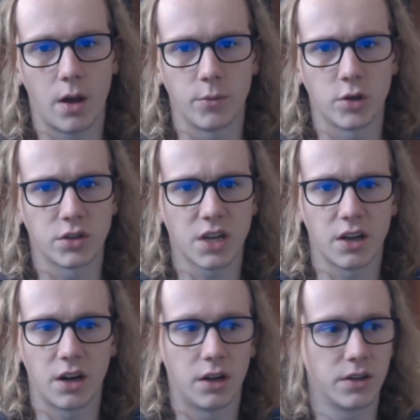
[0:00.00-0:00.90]
You can check
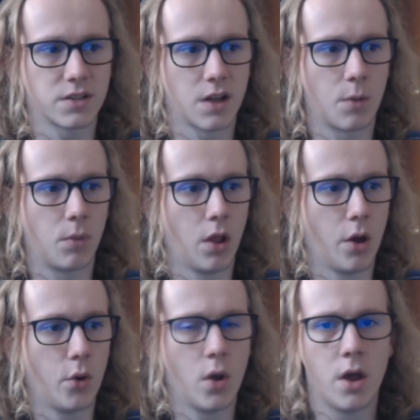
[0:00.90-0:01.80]
it out, it's down
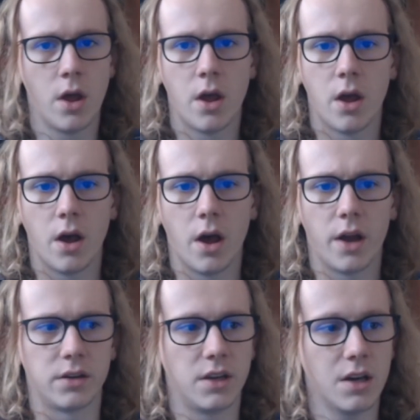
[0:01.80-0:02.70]
below.
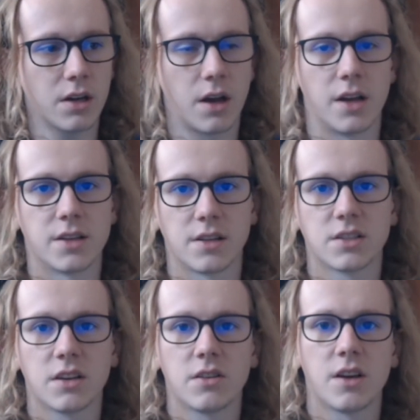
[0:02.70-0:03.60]
And yeah guys, I'll
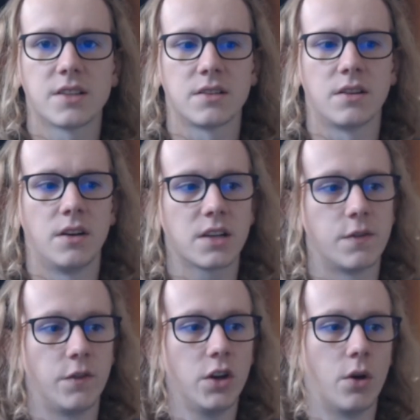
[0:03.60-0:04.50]
check you guys in the next
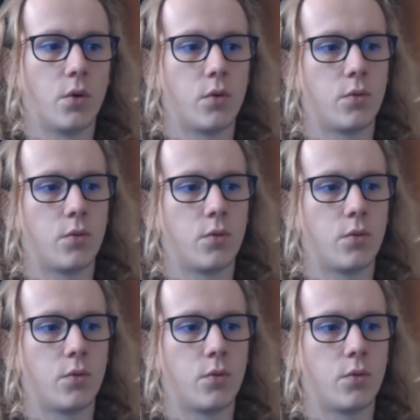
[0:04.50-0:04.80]
video.